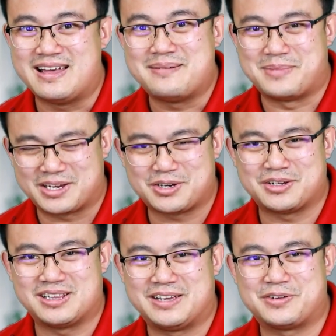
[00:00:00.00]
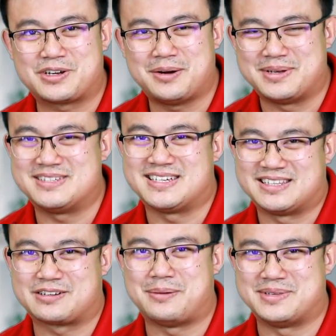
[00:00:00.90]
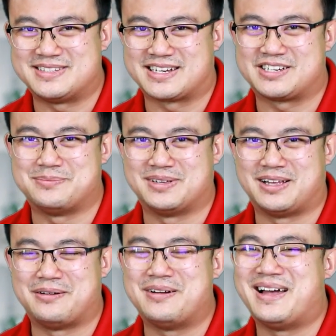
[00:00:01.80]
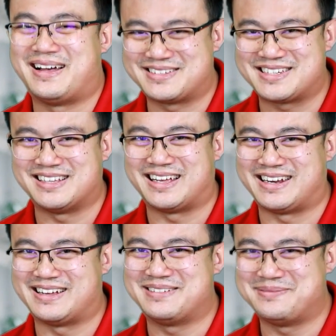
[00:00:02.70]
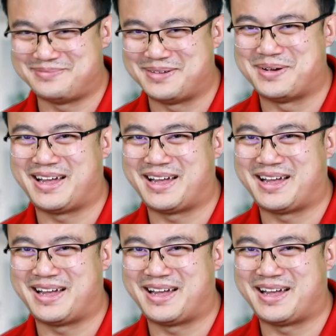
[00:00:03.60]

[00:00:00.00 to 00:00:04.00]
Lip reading: Make sure you leave your comments in the comments section below. I'll see you later. Bye-bye.